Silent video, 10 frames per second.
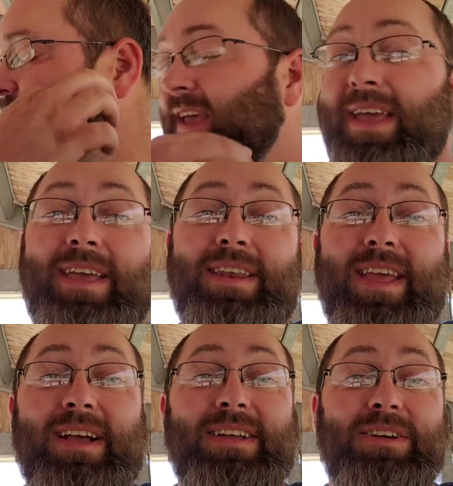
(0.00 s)
And
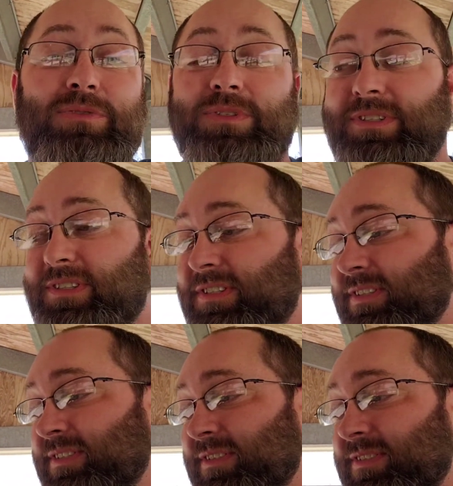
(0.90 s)
yeah, it was
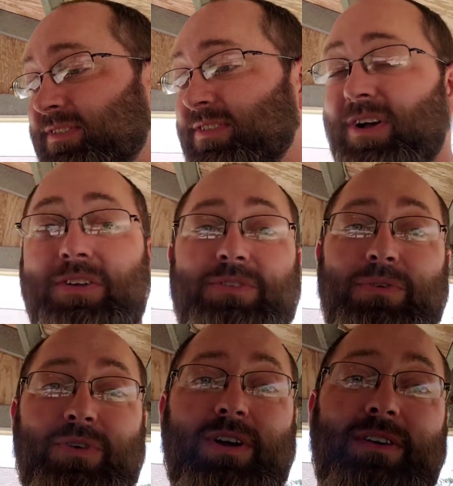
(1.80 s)

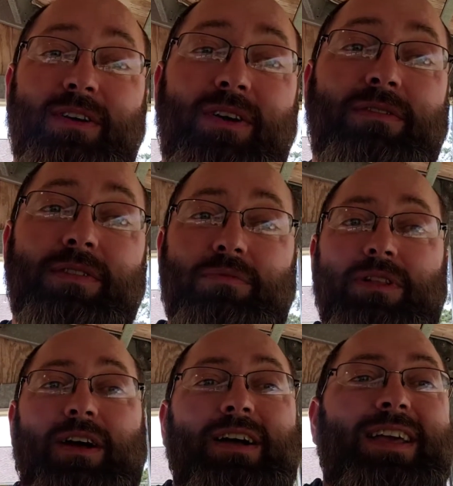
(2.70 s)
also grounding off on the
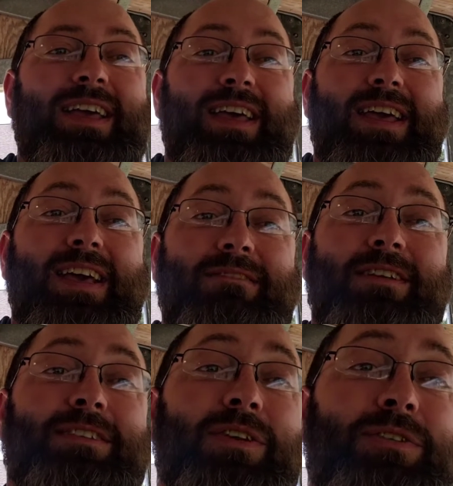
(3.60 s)
block.
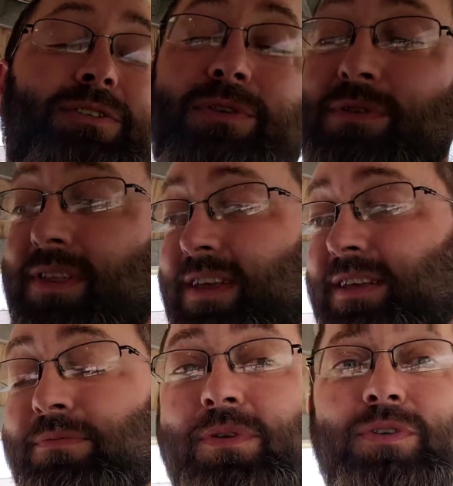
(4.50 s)
Fixed those two
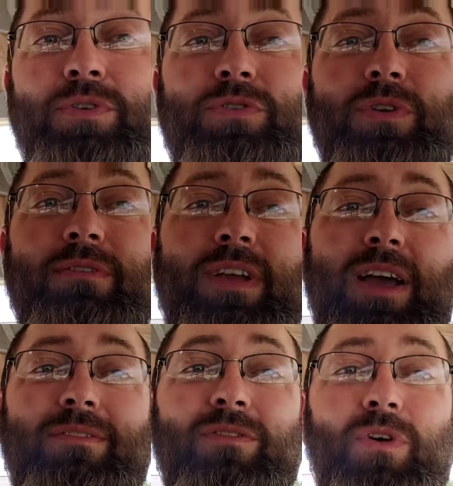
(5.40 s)
things, put new distributor
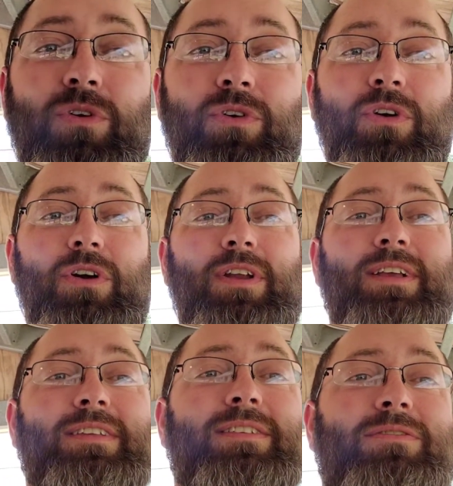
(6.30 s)
cap and rotor on
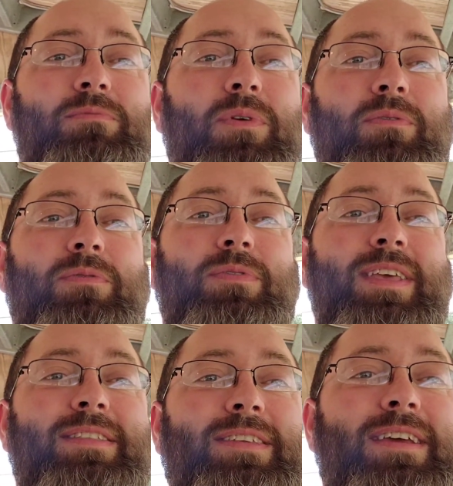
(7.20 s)
it, because if you remember from
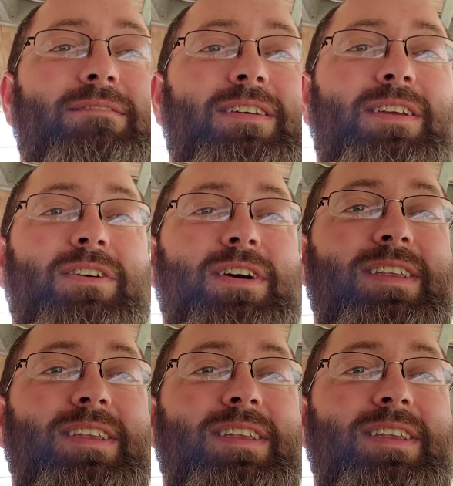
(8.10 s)
the intake video